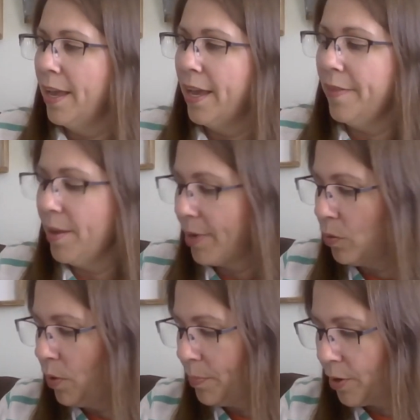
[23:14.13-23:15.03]
And then my
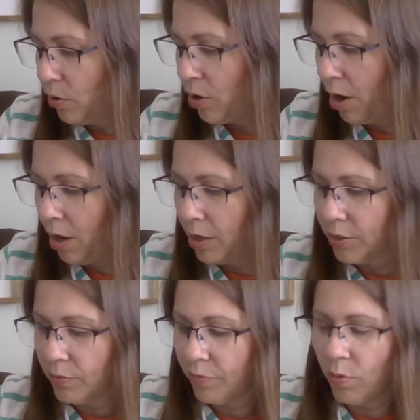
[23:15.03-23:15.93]
WIPGO
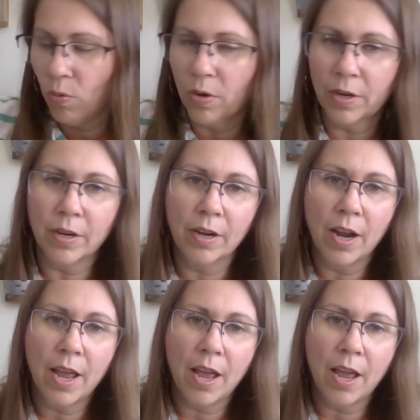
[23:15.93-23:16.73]
calls for